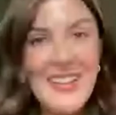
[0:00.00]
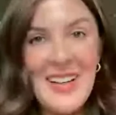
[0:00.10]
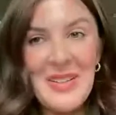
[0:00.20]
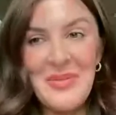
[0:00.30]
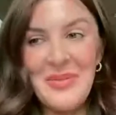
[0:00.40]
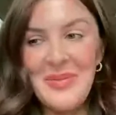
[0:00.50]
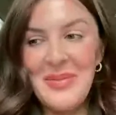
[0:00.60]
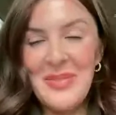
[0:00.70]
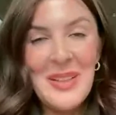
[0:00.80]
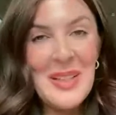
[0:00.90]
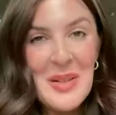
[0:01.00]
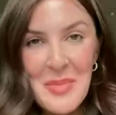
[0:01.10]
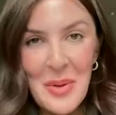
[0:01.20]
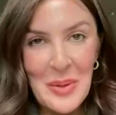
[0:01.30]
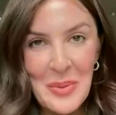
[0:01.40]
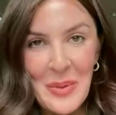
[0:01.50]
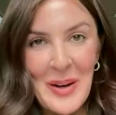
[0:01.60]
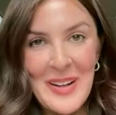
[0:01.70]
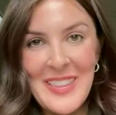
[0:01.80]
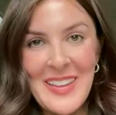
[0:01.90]
um, really important
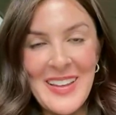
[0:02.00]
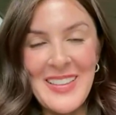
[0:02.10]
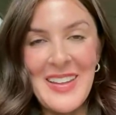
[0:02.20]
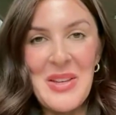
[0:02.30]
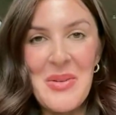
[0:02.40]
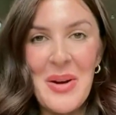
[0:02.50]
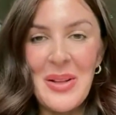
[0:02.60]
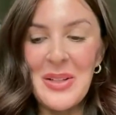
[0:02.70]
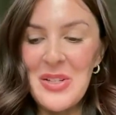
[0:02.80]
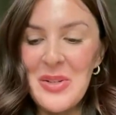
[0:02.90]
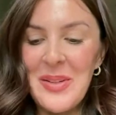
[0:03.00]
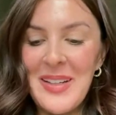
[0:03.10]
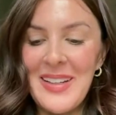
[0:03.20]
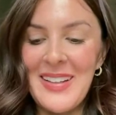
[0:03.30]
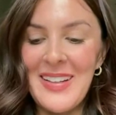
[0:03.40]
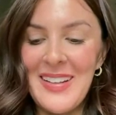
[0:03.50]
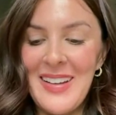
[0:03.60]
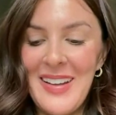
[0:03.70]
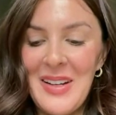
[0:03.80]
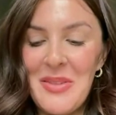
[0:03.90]
work that that you all are doing and
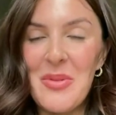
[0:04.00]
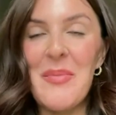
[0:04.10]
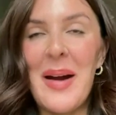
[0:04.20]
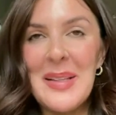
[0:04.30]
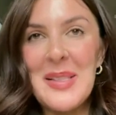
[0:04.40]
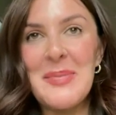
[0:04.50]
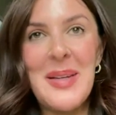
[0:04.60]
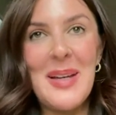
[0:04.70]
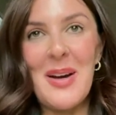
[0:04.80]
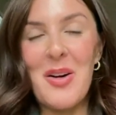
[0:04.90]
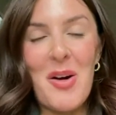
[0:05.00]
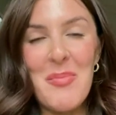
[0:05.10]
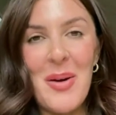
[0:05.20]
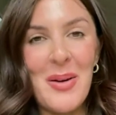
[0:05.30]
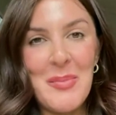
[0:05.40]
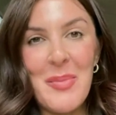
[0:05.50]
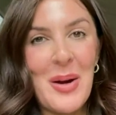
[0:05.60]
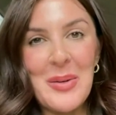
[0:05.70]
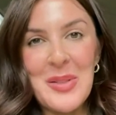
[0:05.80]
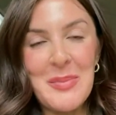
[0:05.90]
and it reminds me I'll, I'll bar
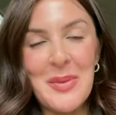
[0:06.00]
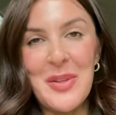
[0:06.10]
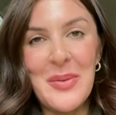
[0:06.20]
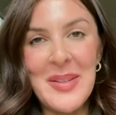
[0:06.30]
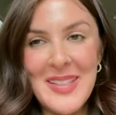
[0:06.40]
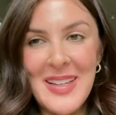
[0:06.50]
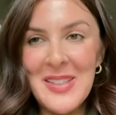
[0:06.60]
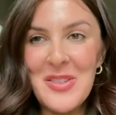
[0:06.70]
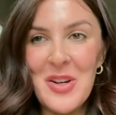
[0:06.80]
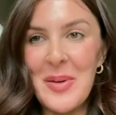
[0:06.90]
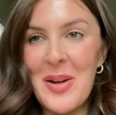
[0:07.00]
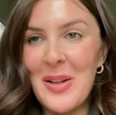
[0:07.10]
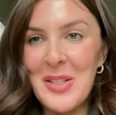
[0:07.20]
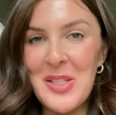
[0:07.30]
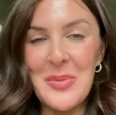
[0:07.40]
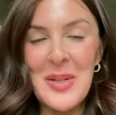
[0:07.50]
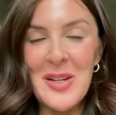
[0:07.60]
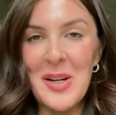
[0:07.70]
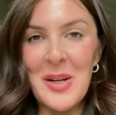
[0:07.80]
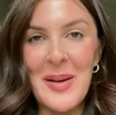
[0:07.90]
borrow some of USAID's terminology we
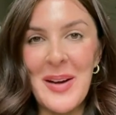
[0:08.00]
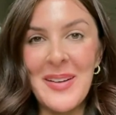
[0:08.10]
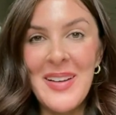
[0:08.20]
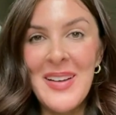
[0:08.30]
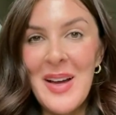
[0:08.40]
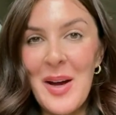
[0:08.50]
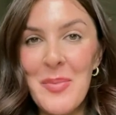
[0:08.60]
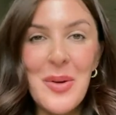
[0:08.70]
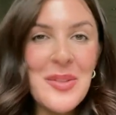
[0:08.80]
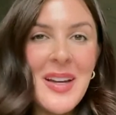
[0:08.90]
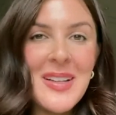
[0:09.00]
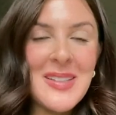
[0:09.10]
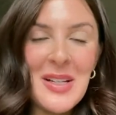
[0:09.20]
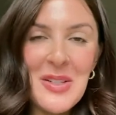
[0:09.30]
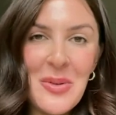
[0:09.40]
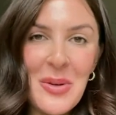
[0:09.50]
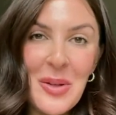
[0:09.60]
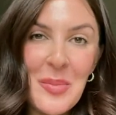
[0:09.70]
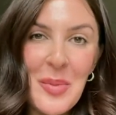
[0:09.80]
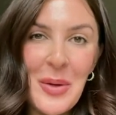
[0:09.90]
talk about a
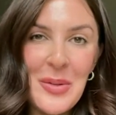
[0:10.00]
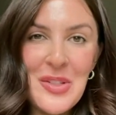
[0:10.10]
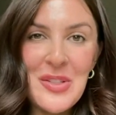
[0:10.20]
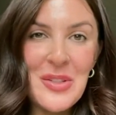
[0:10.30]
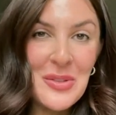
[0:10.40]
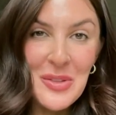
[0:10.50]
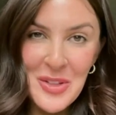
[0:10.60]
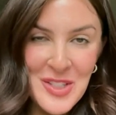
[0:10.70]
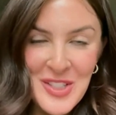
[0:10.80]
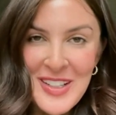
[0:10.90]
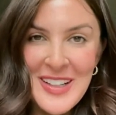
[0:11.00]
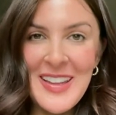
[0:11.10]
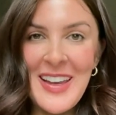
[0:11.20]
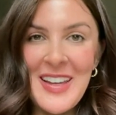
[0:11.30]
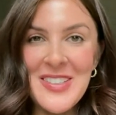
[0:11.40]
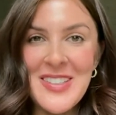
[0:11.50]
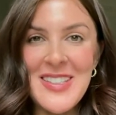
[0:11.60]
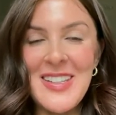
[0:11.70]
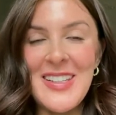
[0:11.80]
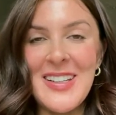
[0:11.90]
multi-sectoral approach to nutrition at the
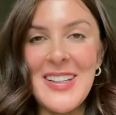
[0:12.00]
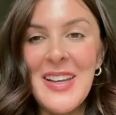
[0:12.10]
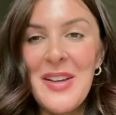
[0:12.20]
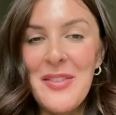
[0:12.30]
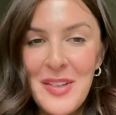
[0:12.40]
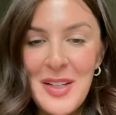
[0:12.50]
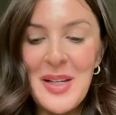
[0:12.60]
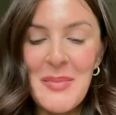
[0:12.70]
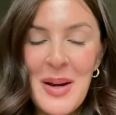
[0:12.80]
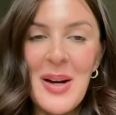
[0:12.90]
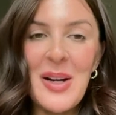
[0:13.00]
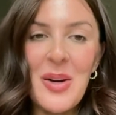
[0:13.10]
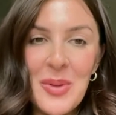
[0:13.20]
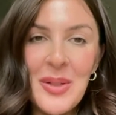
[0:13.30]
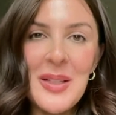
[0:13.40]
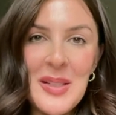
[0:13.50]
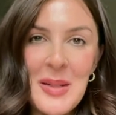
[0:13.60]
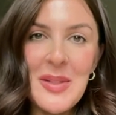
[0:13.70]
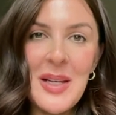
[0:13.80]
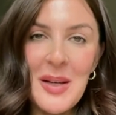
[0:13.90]
agency and feeding America really
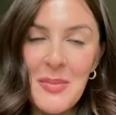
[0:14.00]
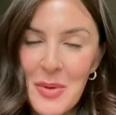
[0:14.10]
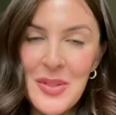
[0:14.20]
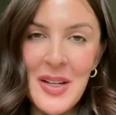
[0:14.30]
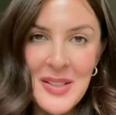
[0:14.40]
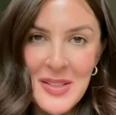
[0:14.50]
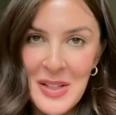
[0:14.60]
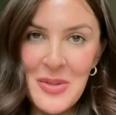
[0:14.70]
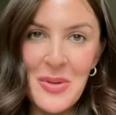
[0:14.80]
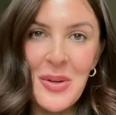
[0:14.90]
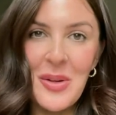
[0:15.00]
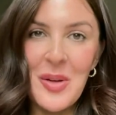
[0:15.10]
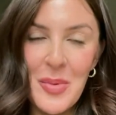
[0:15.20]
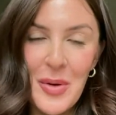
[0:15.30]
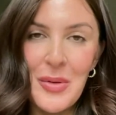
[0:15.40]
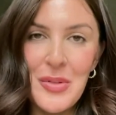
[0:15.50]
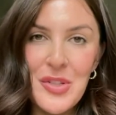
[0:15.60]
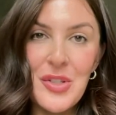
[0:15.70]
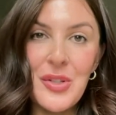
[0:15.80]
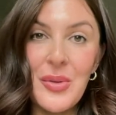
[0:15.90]
seems like a multi-sectoral approach
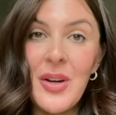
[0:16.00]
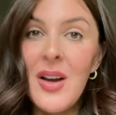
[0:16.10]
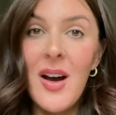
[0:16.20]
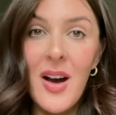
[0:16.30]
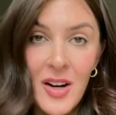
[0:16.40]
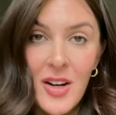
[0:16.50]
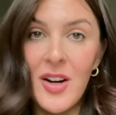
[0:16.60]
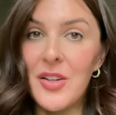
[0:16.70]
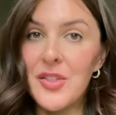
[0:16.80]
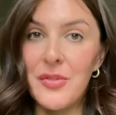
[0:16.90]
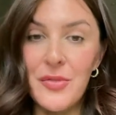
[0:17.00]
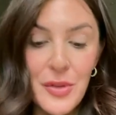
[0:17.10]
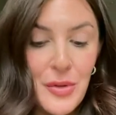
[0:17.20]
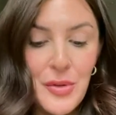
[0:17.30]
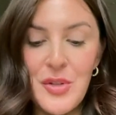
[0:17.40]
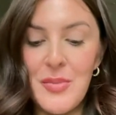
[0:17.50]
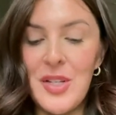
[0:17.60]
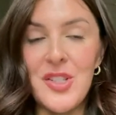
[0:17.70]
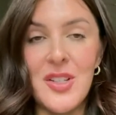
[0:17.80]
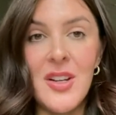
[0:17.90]
to hunger to food you
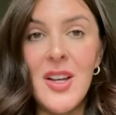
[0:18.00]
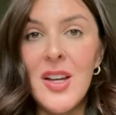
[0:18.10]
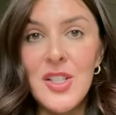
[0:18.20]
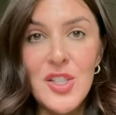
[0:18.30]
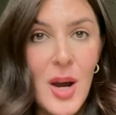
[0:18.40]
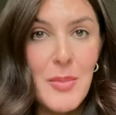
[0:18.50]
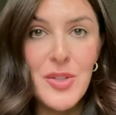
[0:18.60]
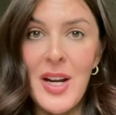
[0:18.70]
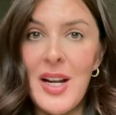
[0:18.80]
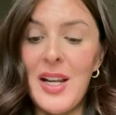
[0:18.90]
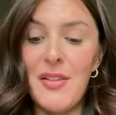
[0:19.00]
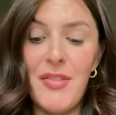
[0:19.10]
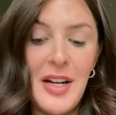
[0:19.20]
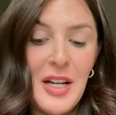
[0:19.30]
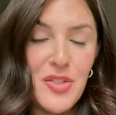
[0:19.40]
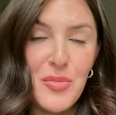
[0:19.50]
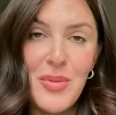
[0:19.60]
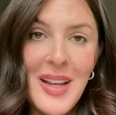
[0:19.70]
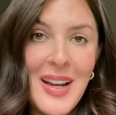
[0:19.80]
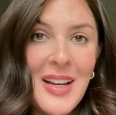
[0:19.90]
mentioned job training financial
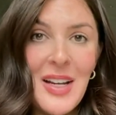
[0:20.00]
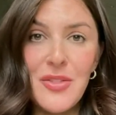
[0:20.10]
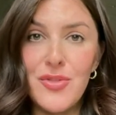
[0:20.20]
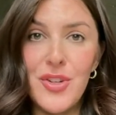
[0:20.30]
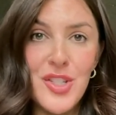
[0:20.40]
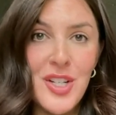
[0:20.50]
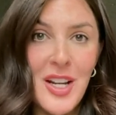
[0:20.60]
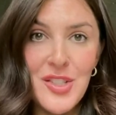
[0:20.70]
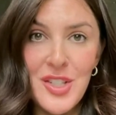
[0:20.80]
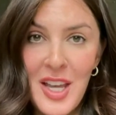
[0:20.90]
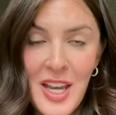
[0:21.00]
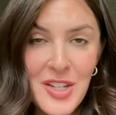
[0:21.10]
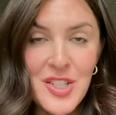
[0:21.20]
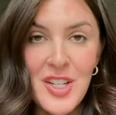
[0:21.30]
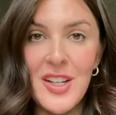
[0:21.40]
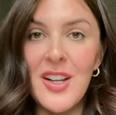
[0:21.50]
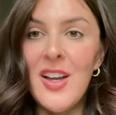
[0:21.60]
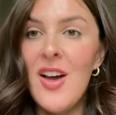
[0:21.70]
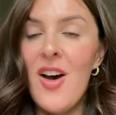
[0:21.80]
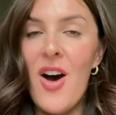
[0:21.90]
planning nutrition education
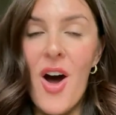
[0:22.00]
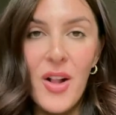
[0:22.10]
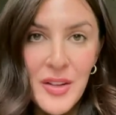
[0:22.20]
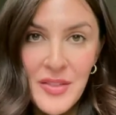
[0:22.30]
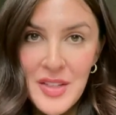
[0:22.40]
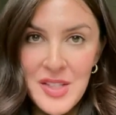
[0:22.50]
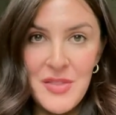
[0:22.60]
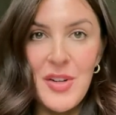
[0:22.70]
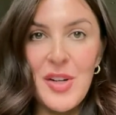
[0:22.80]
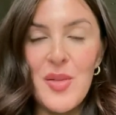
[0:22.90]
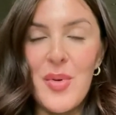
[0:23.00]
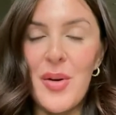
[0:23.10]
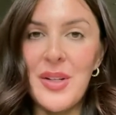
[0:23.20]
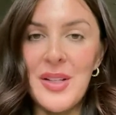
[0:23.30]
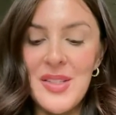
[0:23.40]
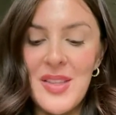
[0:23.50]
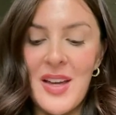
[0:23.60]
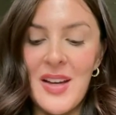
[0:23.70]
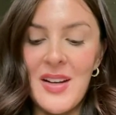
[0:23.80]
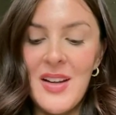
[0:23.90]
all of these different components
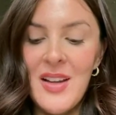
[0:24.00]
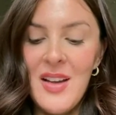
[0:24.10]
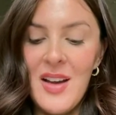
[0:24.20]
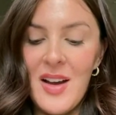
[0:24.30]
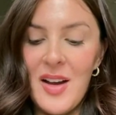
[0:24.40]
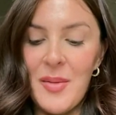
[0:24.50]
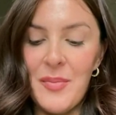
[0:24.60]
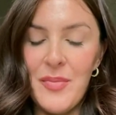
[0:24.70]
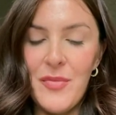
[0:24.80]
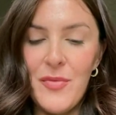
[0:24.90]
that um,